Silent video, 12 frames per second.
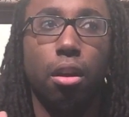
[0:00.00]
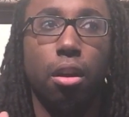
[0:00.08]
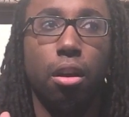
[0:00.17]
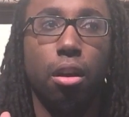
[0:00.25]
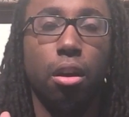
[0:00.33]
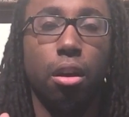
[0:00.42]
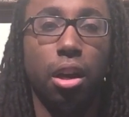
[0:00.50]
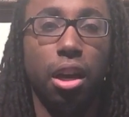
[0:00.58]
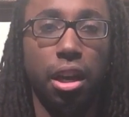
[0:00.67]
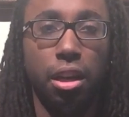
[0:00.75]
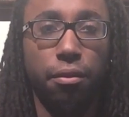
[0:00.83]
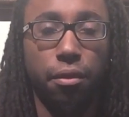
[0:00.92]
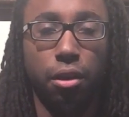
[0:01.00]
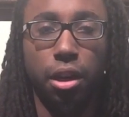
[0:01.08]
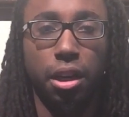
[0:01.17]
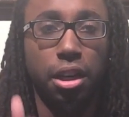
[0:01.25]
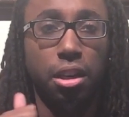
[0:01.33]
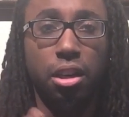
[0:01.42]
uh, Eva.
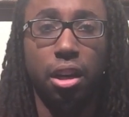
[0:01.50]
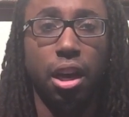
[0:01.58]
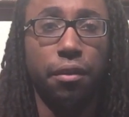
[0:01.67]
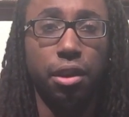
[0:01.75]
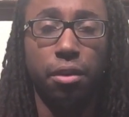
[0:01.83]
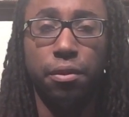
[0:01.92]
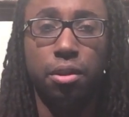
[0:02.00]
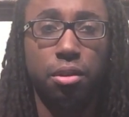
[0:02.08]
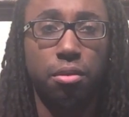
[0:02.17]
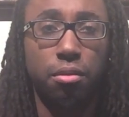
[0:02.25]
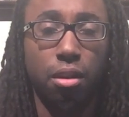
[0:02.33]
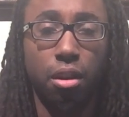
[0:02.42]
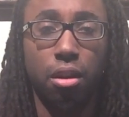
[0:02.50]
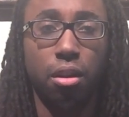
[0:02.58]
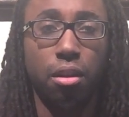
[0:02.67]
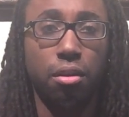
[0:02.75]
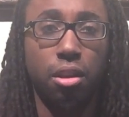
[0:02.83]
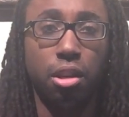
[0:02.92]
Like he didn't have Eva's
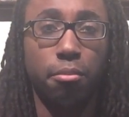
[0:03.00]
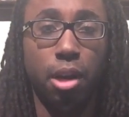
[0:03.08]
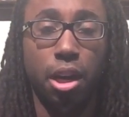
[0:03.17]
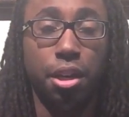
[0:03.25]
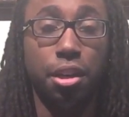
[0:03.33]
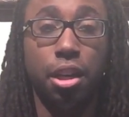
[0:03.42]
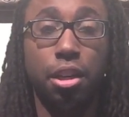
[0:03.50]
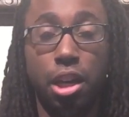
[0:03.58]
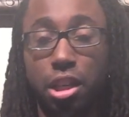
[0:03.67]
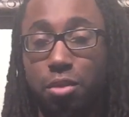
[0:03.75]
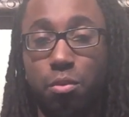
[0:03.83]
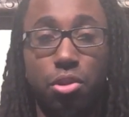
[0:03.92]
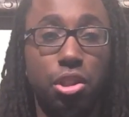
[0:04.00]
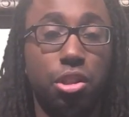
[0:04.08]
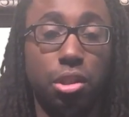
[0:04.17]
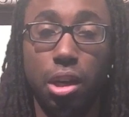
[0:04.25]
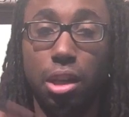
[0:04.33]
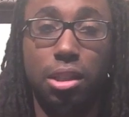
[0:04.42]
uh, thing in mind, and that's when she
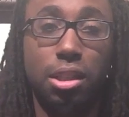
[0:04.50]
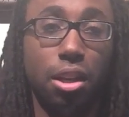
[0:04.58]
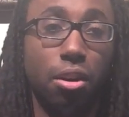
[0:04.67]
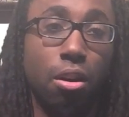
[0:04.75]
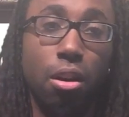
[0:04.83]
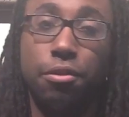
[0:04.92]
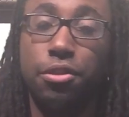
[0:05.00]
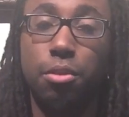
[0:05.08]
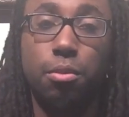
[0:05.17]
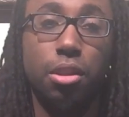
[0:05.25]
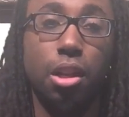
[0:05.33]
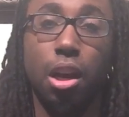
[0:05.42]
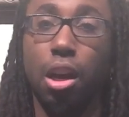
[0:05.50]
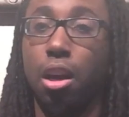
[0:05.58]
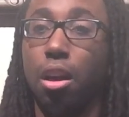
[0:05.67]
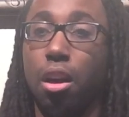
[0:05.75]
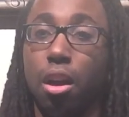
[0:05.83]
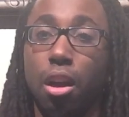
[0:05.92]
just got set off. She was
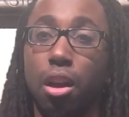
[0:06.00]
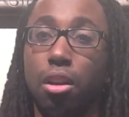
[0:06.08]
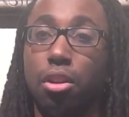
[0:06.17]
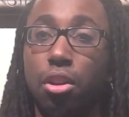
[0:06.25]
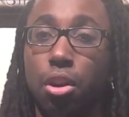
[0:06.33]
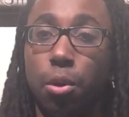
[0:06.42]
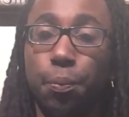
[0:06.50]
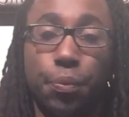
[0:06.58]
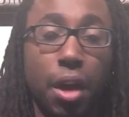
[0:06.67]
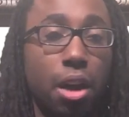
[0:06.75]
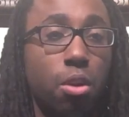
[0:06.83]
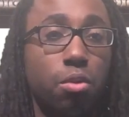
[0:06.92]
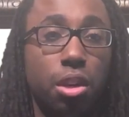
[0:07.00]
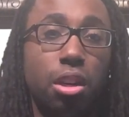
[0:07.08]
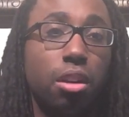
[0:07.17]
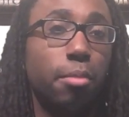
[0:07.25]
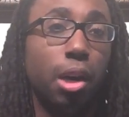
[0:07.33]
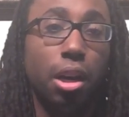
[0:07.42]
like you know, I don't need
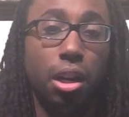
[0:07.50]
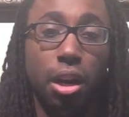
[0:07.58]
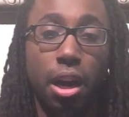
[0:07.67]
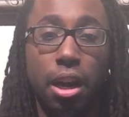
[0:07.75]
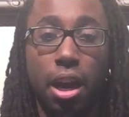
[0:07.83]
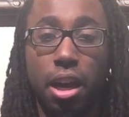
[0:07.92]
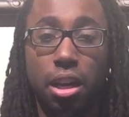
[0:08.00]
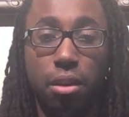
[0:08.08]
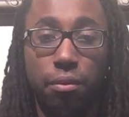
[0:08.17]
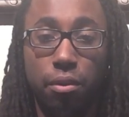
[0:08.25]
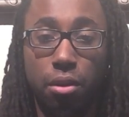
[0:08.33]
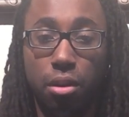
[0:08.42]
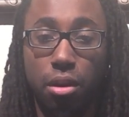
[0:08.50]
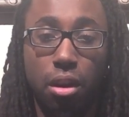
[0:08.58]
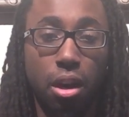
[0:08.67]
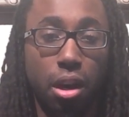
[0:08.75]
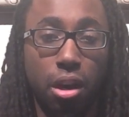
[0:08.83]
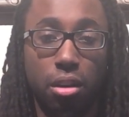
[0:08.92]
anybody. I got Eva.
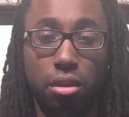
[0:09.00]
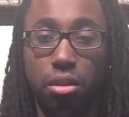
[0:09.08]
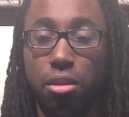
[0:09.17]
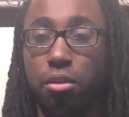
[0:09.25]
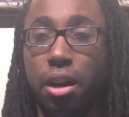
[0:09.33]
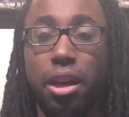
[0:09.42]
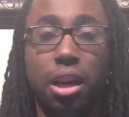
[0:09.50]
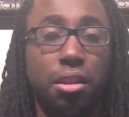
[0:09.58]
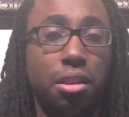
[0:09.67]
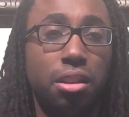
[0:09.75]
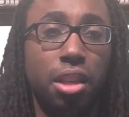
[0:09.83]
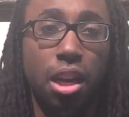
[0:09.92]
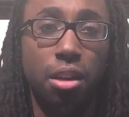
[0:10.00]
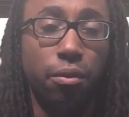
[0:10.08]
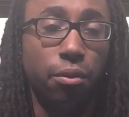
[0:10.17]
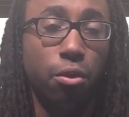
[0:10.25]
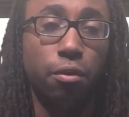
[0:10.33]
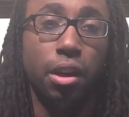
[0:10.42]
I, you know, I got this, that, and the
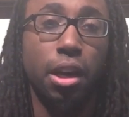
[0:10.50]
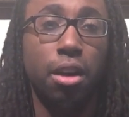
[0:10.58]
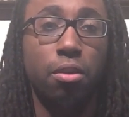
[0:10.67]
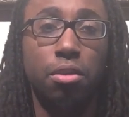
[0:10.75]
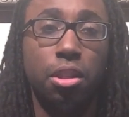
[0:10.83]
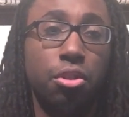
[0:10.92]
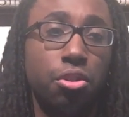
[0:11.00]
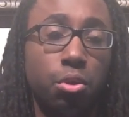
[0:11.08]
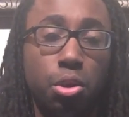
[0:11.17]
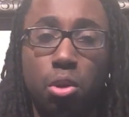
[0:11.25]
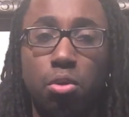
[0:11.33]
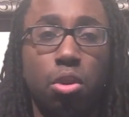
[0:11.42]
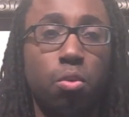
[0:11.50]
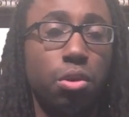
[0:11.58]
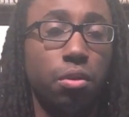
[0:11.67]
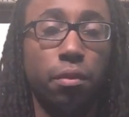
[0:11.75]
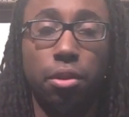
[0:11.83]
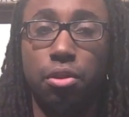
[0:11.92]
fourth. Like, I don't need you. You don't know
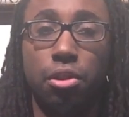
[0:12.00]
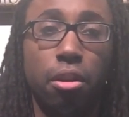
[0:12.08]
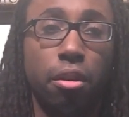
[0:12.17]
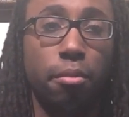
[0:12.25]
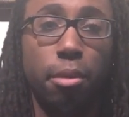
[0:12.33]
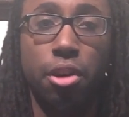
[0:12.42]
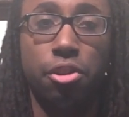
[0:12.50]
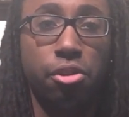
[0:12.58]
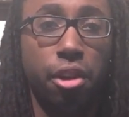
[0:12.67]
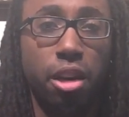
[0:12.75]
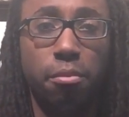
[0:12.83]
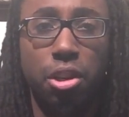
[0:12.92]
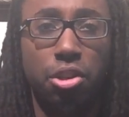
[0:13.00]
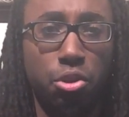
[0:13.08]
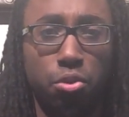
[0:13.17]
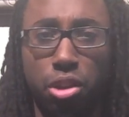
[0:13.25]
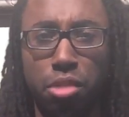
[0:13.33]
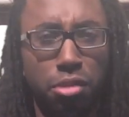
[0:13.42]
what the fuck you're talking about. You're not in my
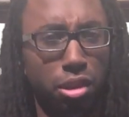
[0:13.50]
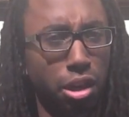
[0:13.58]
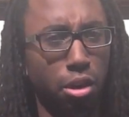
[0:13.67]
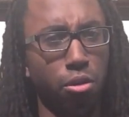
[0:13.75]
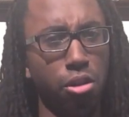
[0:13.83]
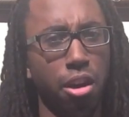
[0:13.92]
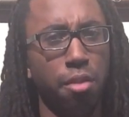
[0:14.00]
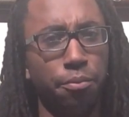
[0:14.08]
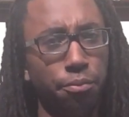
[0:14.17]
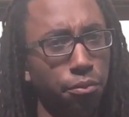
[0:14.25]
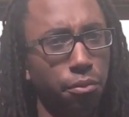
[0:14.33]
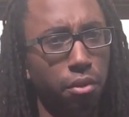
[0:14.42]
shoes. And I'm just like, hold up.